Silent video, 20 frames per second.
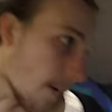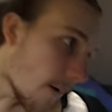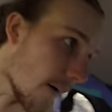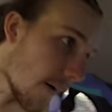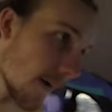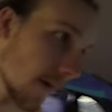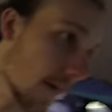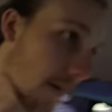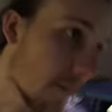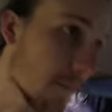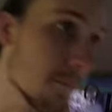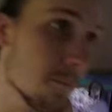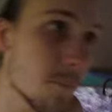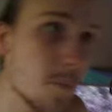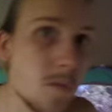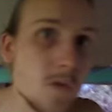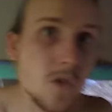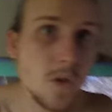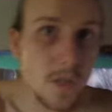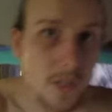Um,
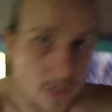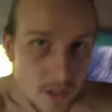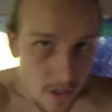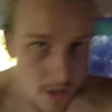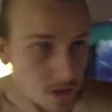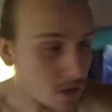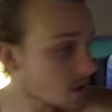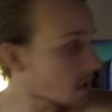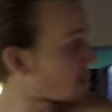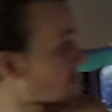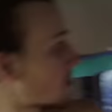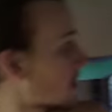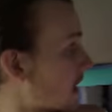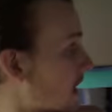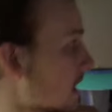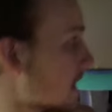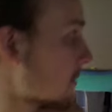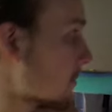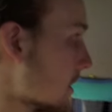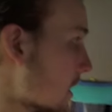so as you can see
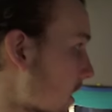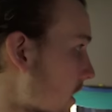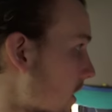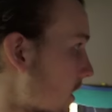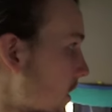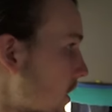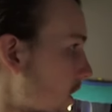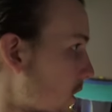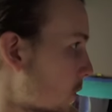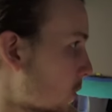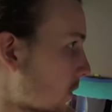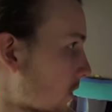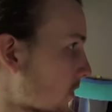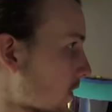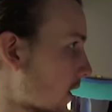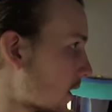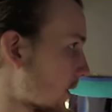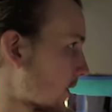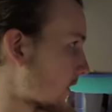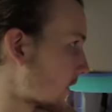behind me, we've
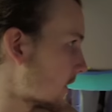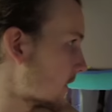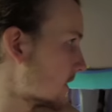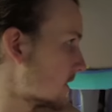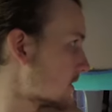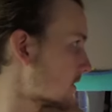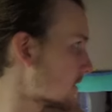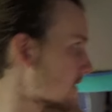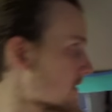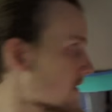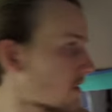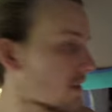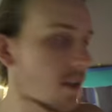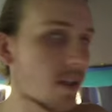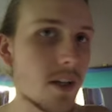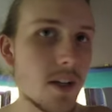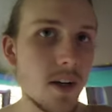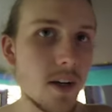got curtains,